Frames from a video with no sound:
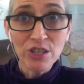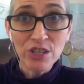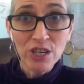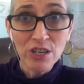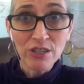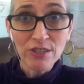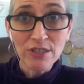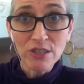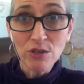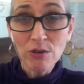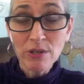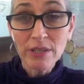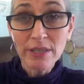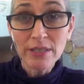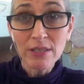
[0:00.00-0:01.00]
Share your
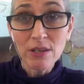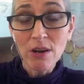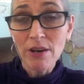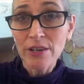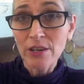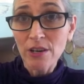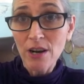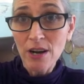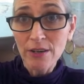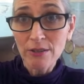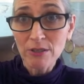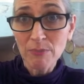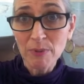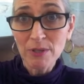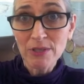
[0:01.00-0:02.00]
stories, call your
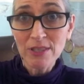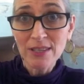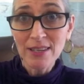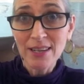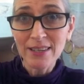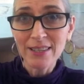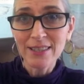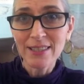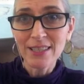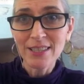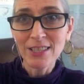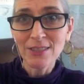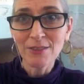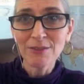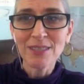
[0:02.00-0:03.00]
congressperson, and
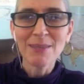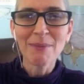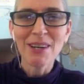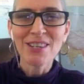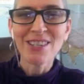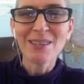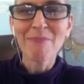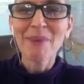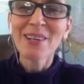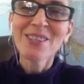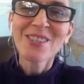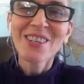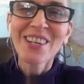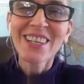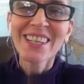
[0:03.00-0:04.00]
continue smashing
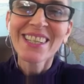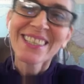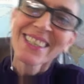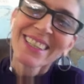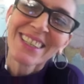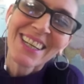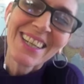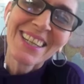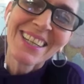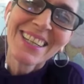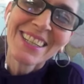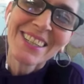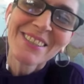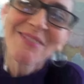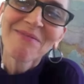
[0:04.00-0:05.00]
patriarchy. Thank
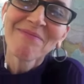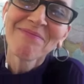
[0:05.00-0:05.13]
you.